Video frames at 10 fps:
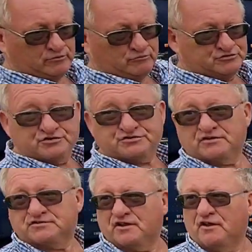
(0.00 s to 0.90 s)
He was just
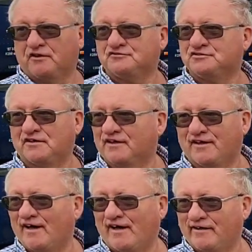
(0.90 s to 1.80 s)
such an energetic
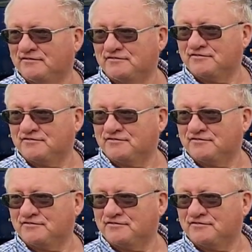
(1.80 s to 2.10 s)
guy, and